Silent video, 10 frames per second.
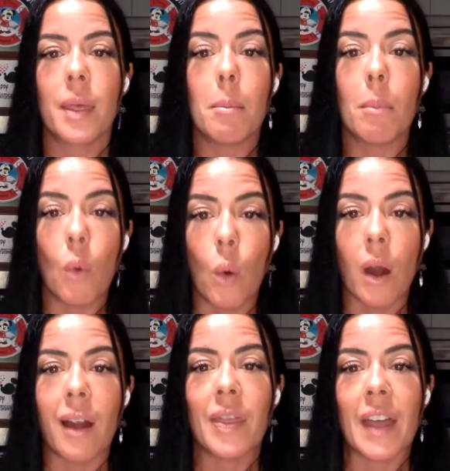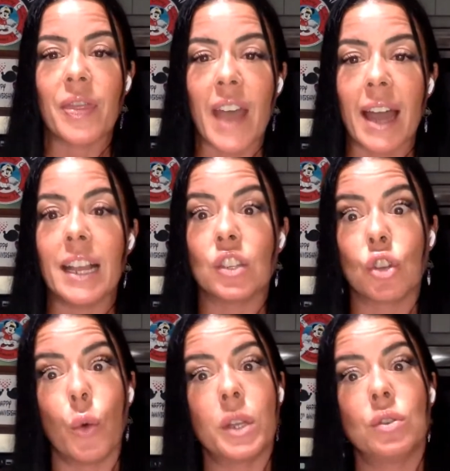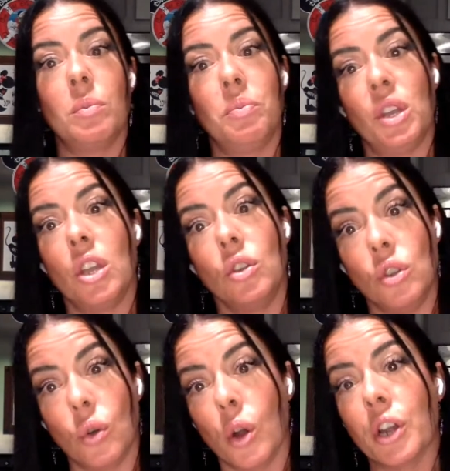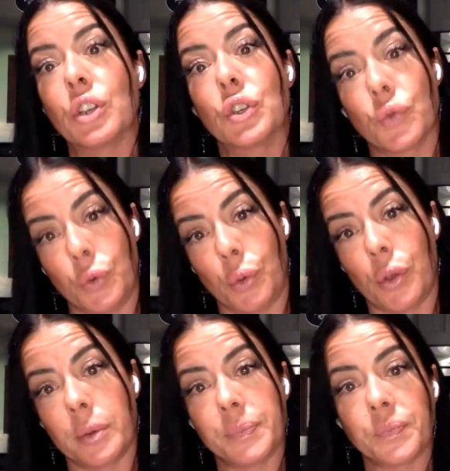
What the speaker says: the more that is going to be your truth.